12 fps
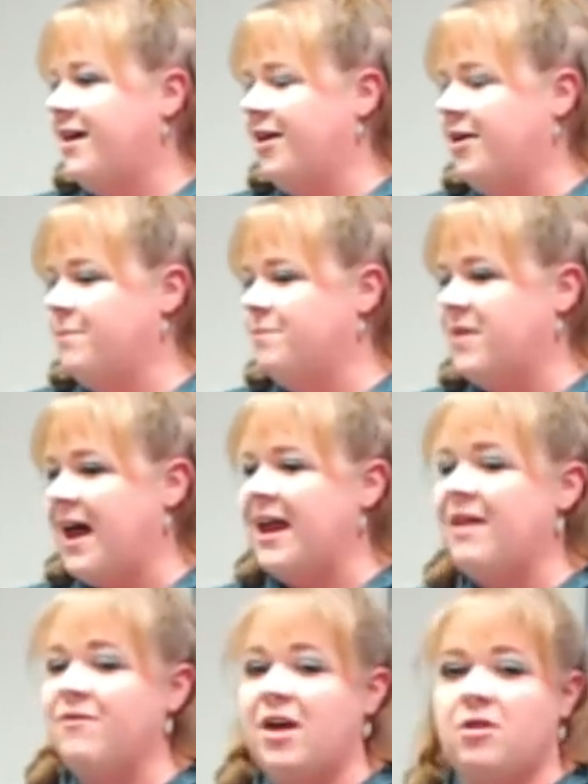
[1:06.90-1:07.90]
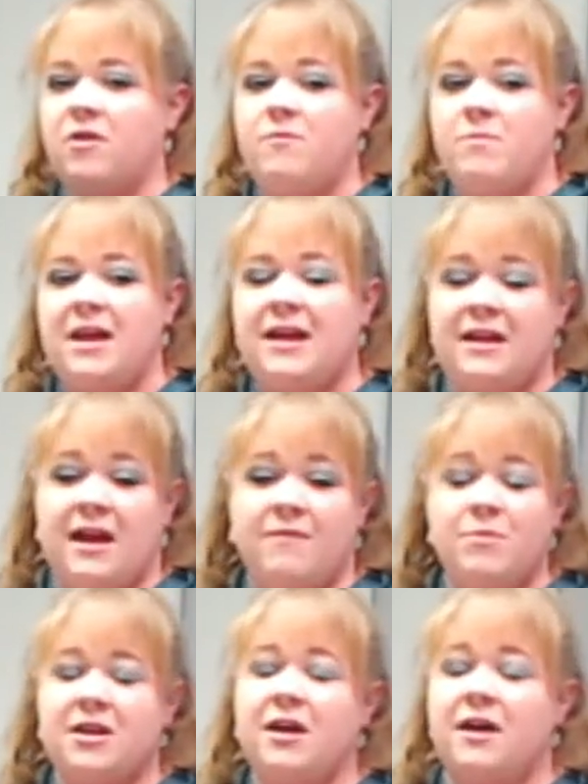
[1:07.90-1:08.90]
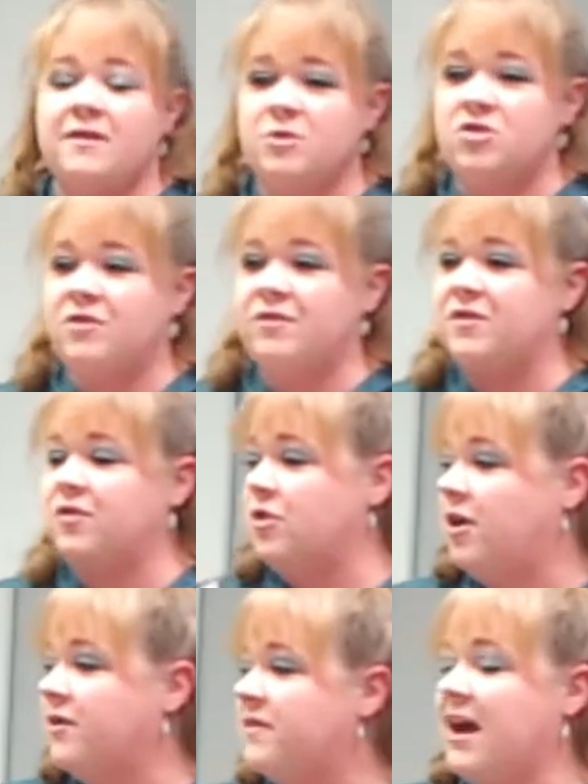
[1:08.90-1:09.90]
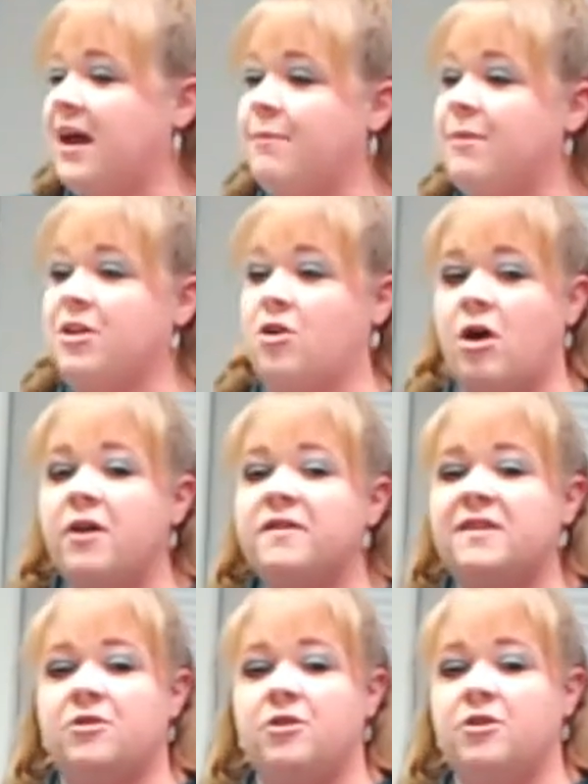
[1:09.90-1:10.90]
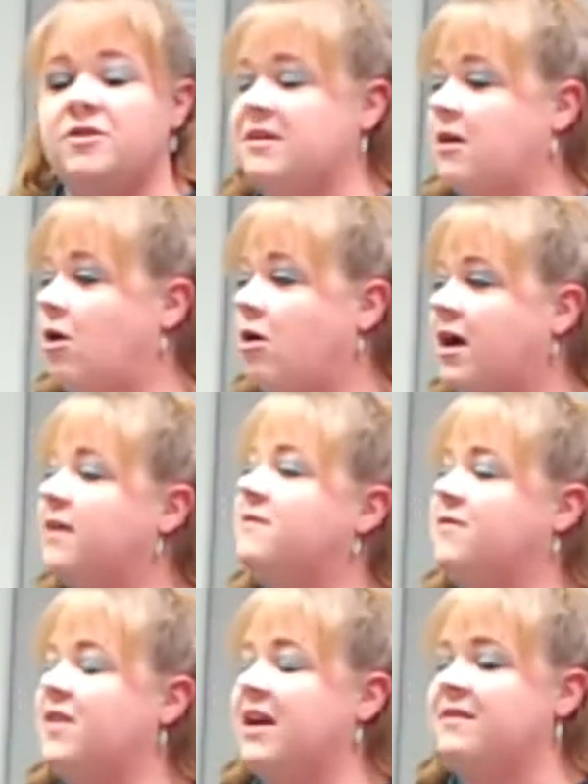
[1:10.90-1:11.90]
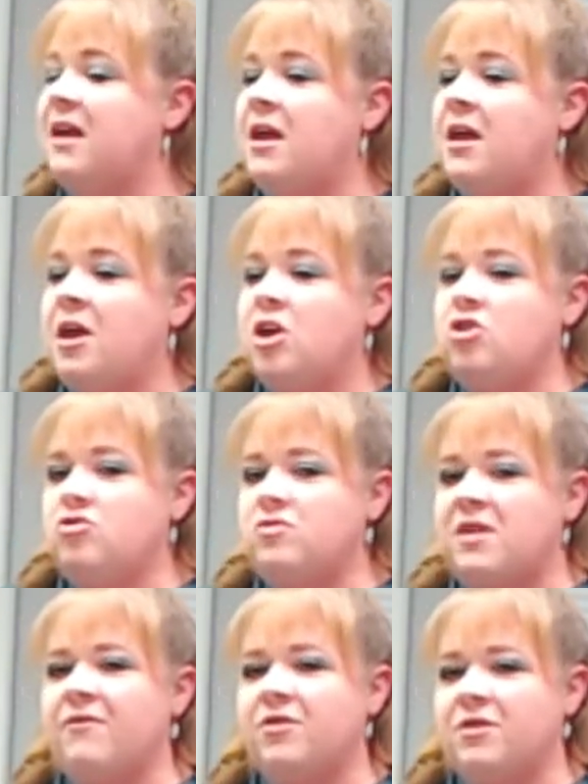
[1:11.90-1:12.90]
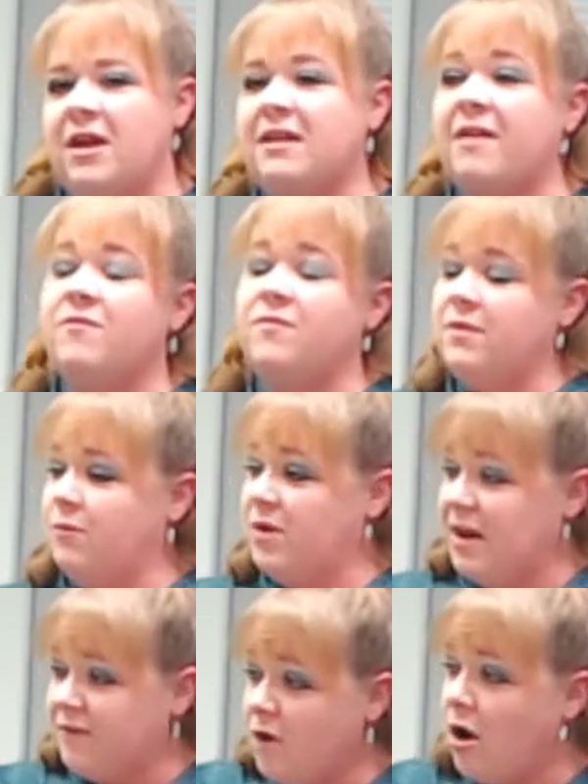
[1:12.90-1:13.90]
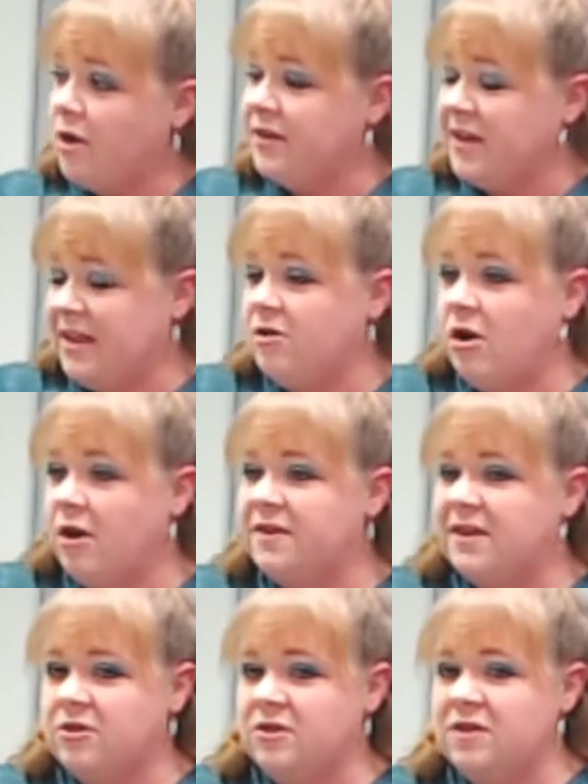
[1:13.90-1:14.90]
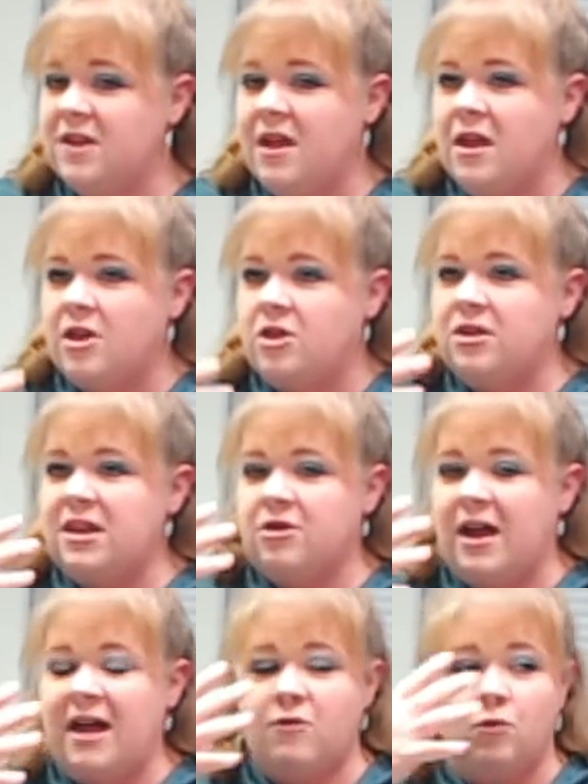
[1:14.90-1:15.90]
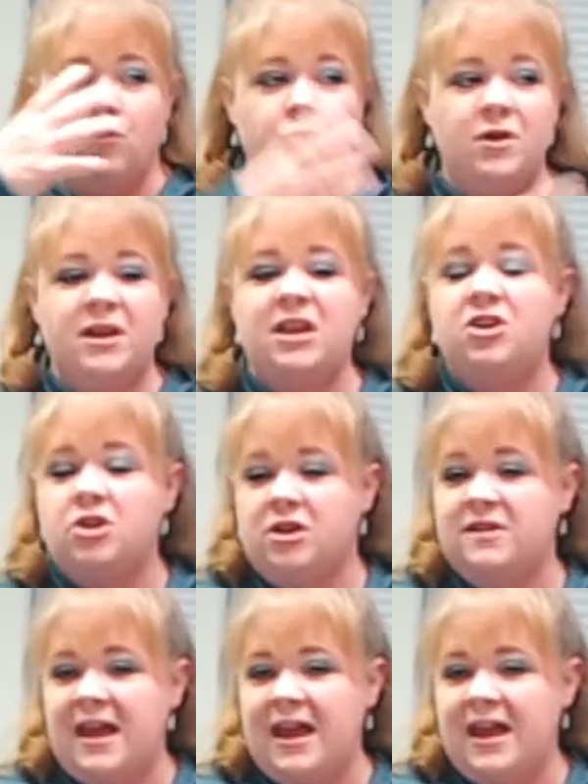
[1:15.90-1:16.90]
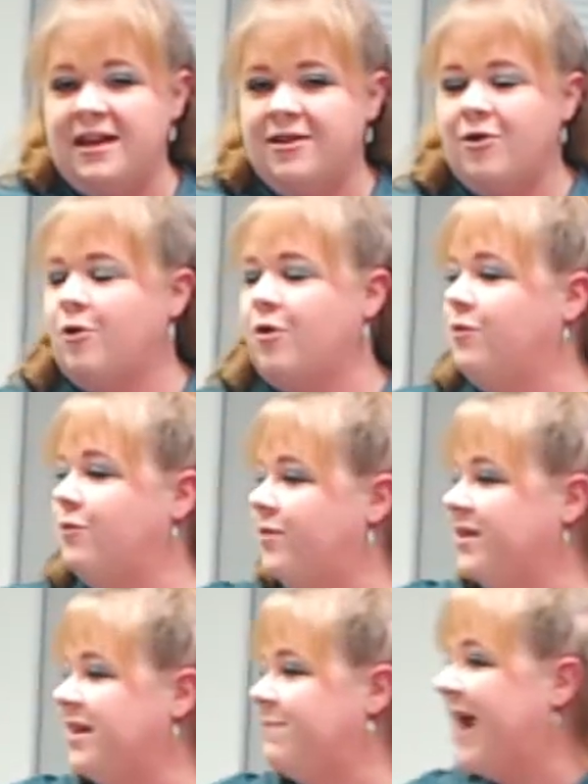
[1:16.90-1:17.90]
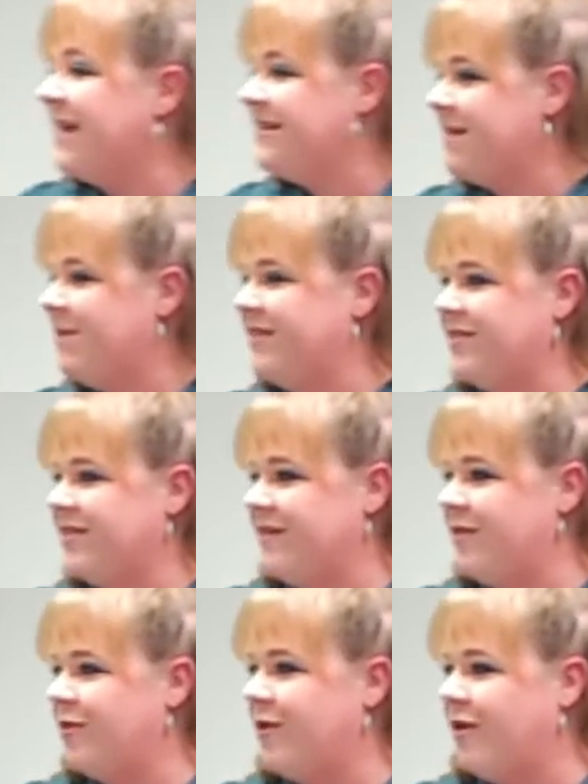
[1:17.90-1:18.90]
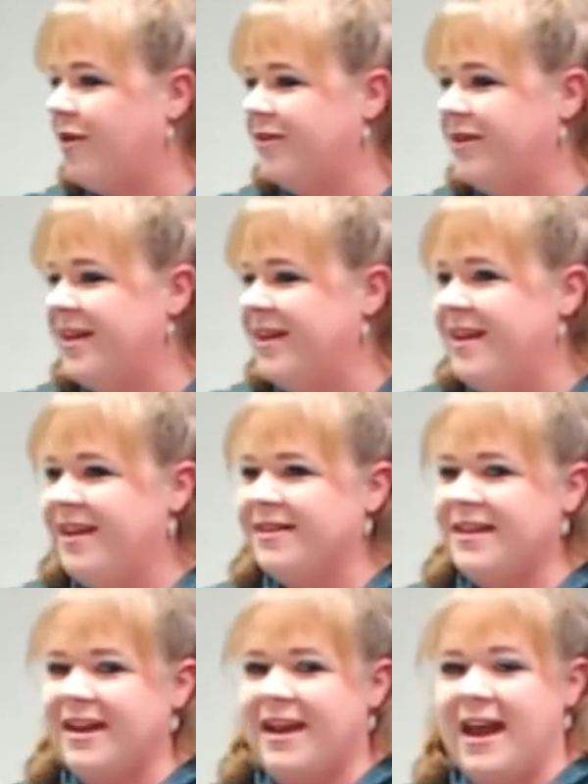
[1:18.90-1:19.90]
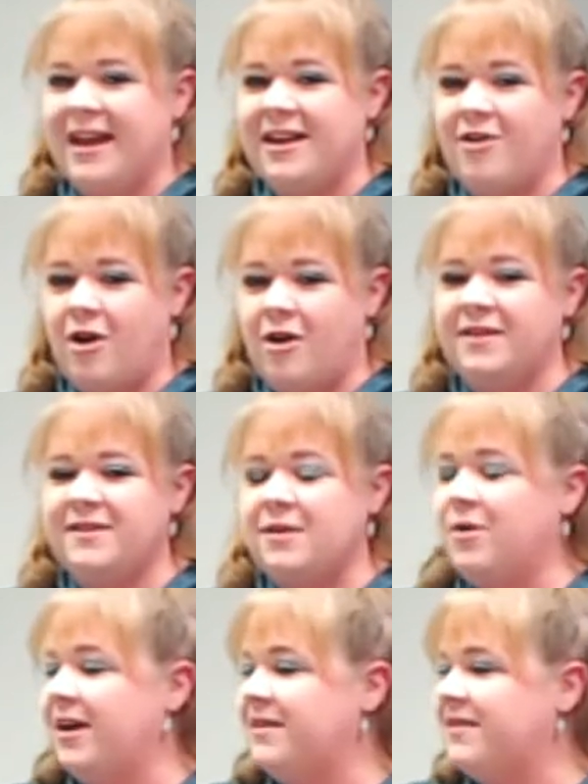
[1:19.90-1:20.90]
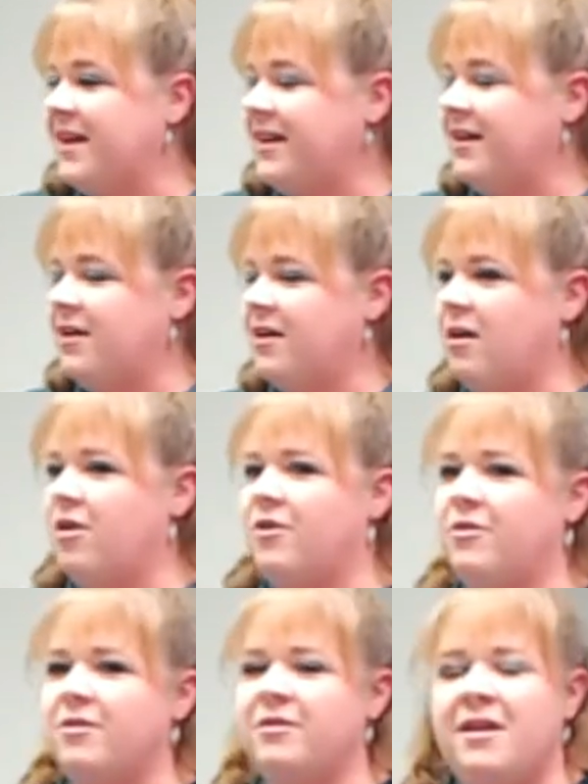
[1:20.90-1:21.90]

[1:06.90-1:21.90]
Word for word: um, I have got off med, and I've been in customer service for a long time, and call centers, and all kinds of things. You never, and I when I've called into call centers, you can either have a really good day or a really bad day based on the phone call. Like I can call in somewhere and it's like, oh,